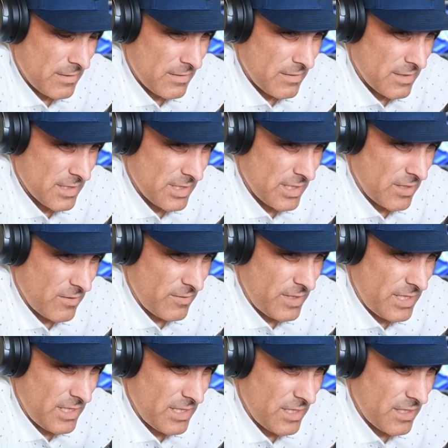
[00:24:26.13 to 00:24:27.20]
Let's go
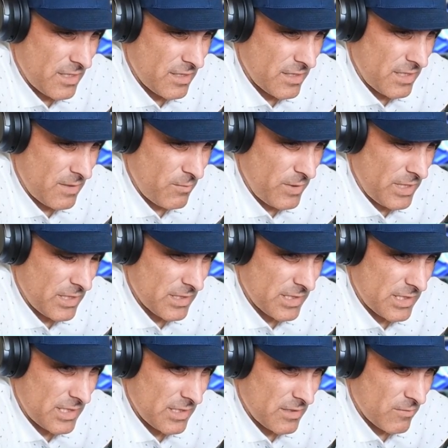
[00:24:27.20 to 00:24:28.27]
here, and then we could
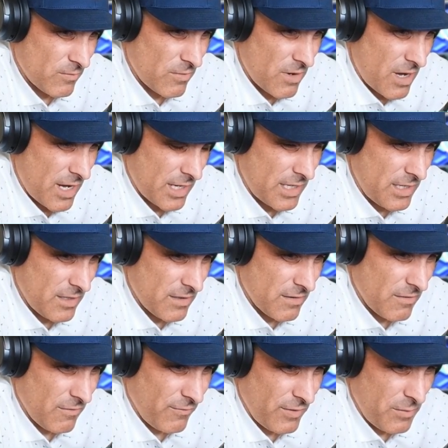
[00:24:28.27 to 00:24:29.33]
stick a rock here.
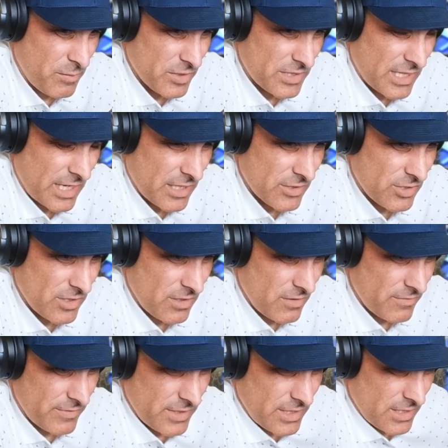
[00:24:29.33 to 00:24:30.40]
Hopefully he puts Angela
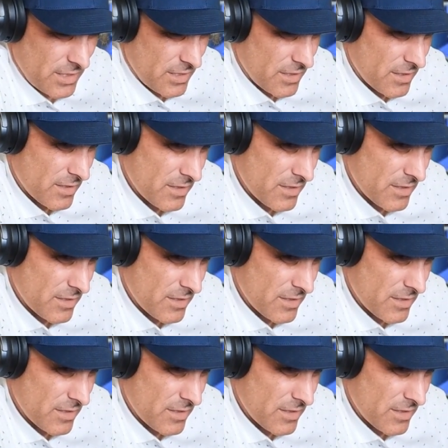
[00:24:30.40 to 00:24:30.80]
over here.